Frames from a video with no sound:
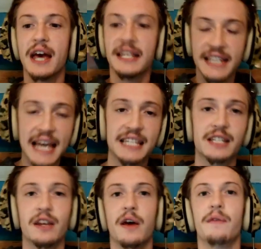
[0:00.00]
Yes,
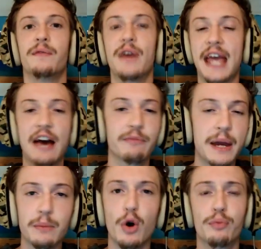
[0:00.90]
they have made
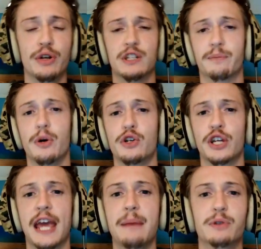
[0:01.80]
more Prince of Persia
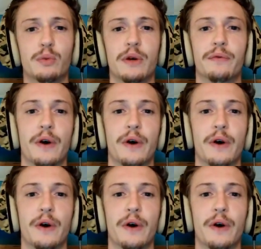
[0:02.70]
games with,